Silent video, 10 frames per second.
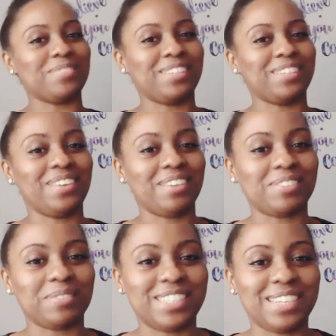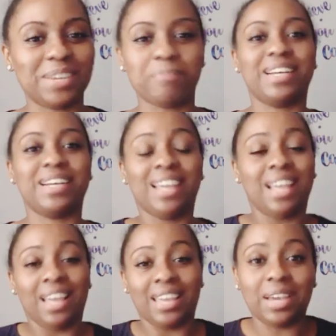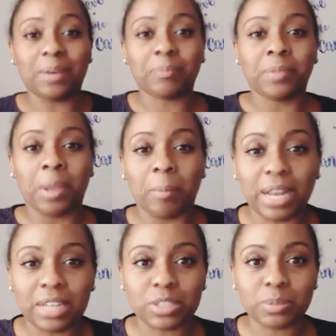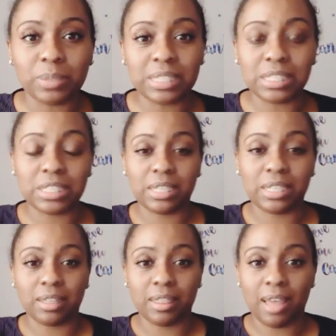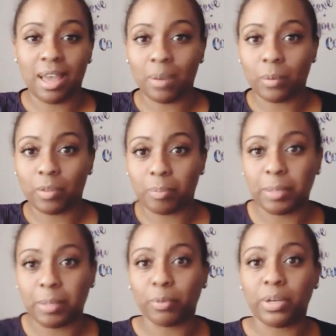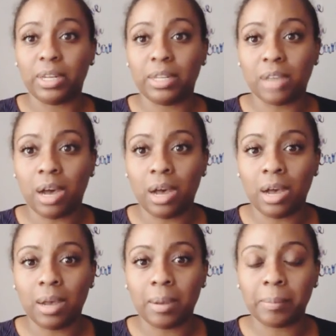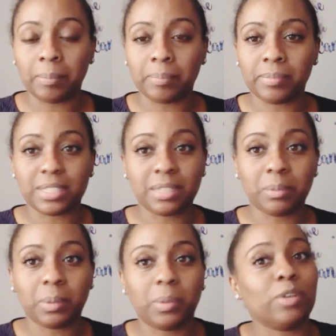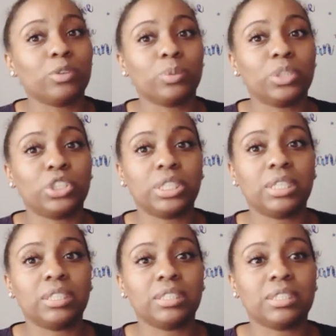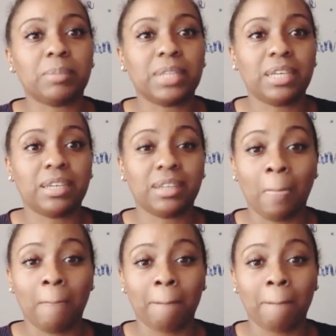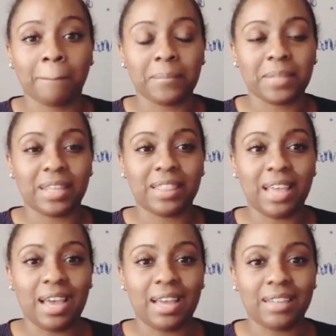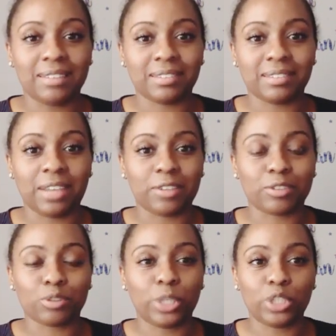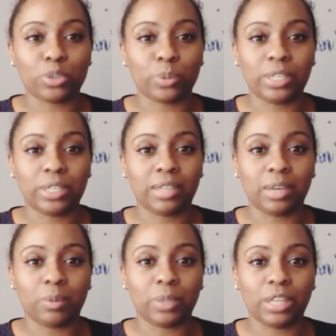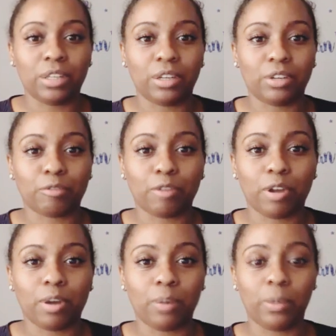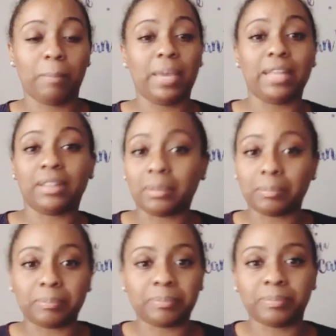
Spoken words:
you have something to share, but yeah, but I just wanted to share that with people. And then, does anyone else want to share something that, like, 2020, like, what they learned from, what it made them,